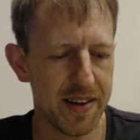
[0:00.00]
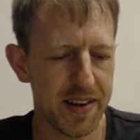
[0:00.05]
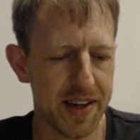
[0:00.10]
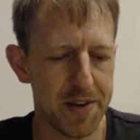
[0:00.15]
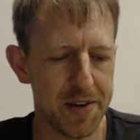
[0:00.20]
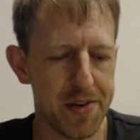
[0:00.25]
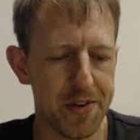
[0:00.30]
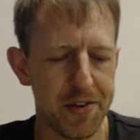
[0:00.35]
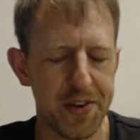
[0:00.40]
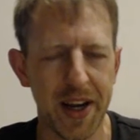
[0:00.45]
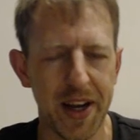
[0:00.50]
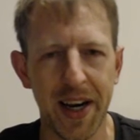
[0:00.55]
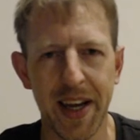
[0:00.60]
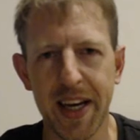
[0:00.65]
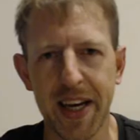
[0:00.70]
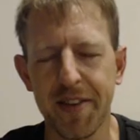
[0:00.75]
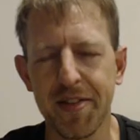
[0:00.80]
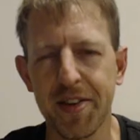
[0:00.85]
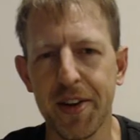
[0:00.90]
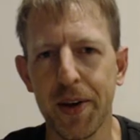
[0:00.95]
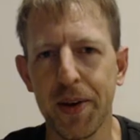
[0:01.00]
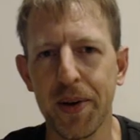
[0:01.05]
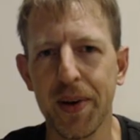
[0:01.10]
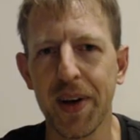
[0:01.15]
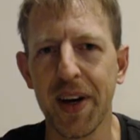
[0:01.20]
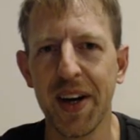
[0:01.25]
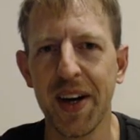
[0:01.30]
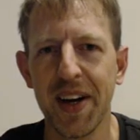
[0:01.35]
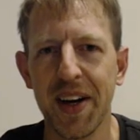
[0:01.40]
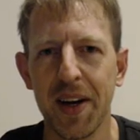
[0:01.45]
Interestingly, if
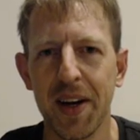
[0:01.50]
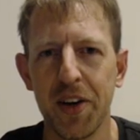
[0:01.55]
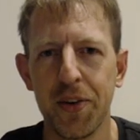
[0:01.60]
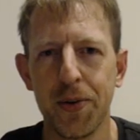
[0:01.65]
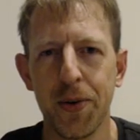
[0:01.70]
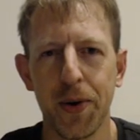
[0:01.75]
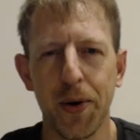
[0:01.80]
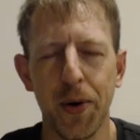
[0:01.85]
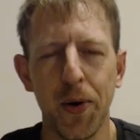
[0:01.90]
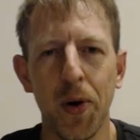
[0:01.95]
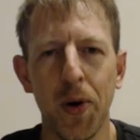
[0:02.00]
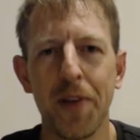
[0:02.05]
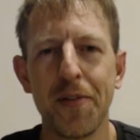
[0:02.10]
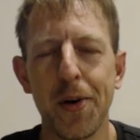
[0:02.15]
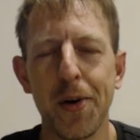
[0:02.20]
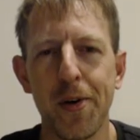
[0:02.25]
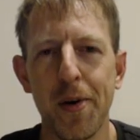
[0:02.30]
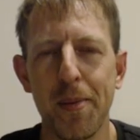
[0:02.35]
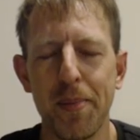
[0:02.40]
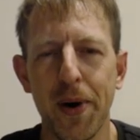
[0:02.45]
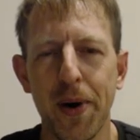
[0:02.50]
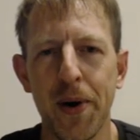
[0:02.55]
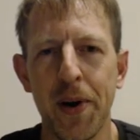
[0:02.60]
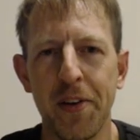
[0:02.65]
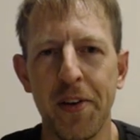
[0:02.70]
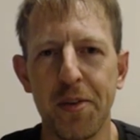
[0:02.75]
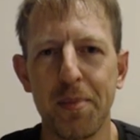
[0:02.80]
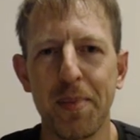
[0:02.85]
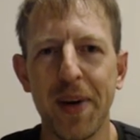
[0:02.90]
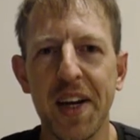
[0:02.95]
you took all of your
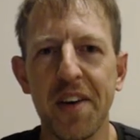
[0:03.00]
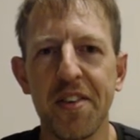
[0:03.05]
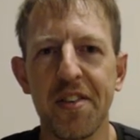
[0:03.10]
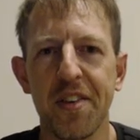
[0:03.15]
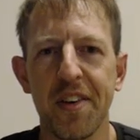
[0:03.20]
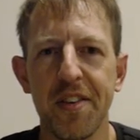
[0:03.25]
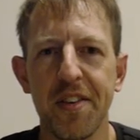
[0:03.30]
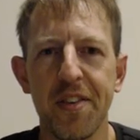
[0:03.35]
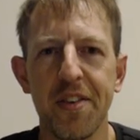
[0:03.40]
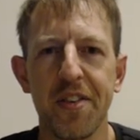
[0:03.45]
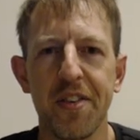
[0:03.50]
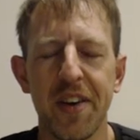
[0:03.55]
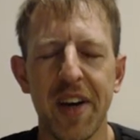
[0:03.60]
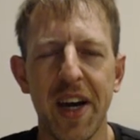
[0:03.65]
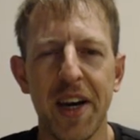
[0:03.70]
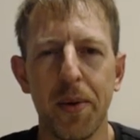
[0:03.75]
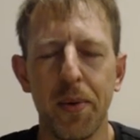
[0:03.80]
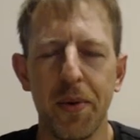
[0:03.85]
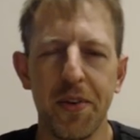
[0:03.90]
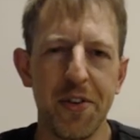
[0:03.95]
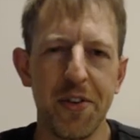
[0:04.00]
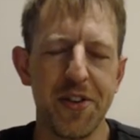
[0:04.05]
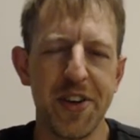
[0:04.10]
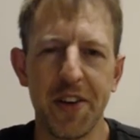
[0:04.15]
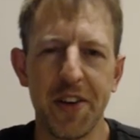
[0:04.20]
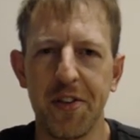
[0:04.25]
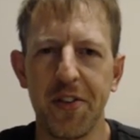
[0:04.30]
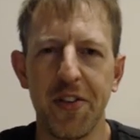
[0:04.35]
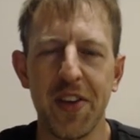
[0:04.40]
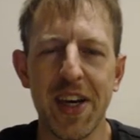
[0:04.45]
opponent's pieces and it was
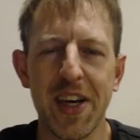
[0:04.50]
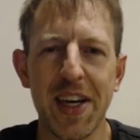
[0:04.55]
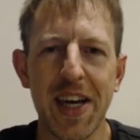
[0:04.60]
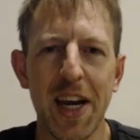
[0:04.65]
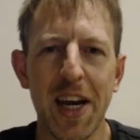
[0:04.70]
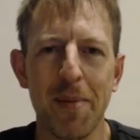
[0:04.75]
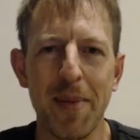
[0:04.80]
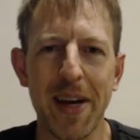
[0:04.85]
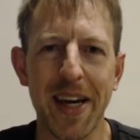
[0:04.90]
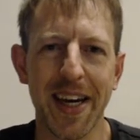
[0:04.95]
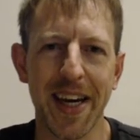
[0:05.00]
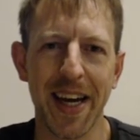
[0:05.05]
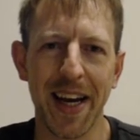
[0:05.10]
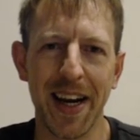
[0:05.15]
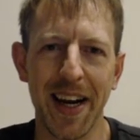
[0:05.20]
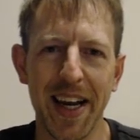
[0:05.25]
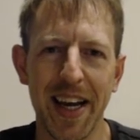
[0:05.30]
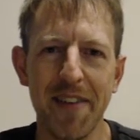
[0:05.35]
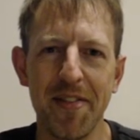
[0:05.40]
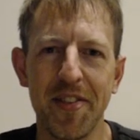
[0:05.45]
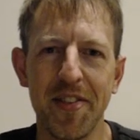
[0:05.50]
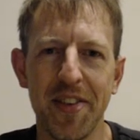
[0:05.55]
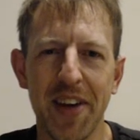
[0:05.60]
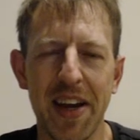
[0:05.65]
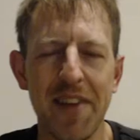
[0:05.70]
just the enemy king left,